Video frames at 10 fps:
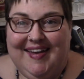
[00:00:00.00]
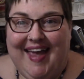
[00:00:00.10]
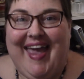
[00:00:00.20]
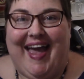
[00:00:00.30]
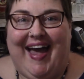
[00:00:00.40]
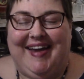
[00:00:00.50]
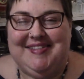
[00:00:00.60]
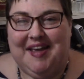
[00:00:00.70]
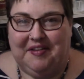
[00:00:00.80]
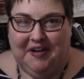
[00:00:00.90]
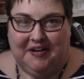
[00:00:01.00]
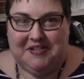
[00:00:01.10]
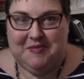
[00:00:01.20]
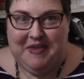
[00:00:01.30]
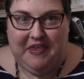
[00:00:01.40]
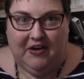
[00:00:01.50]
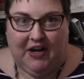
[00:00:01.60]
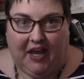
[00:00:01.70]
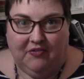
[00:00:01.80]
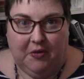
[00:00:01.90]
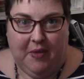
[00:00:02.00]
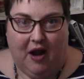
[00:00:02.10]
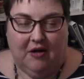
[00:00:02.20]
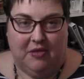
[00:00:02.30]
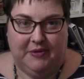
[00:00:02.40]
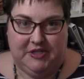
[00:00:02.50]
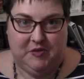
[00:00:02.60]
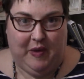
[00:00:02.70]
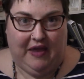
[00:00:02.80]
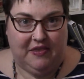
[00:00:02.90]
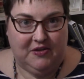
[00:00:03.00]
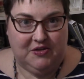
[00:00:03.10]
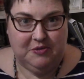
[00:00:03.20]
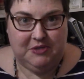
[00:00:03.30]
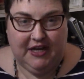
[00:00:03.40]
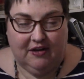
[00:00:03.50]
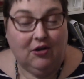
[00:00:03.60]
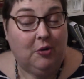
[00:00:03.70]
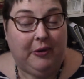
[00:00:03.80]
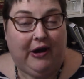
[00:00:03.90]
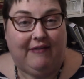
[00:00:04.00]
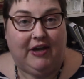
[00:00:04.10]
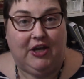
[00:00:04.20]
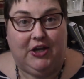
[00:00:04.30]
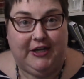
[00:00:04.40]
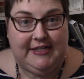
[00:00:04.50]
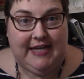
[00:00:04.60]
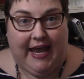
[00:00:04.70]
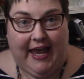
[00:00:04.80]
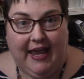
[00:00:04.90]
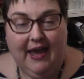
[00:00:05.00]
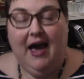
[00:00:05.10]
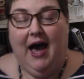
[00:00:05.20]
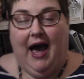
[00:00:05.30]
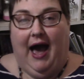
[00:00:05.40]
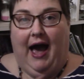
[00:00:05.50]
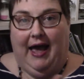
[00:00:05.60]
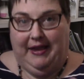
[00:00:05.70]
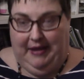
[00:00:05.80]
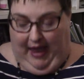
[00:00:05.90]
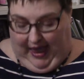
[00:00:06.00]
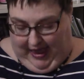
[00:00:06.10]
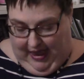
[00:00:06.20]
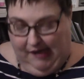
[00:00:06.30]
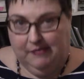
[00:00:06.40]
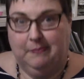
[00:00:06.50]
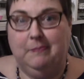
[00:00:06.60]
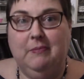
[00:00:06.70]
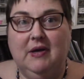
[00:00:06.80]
Hey guys, Helen Hartsmith here again from the Heart of the Witch's Path YouTube channel. Hope you're having a good day. I am.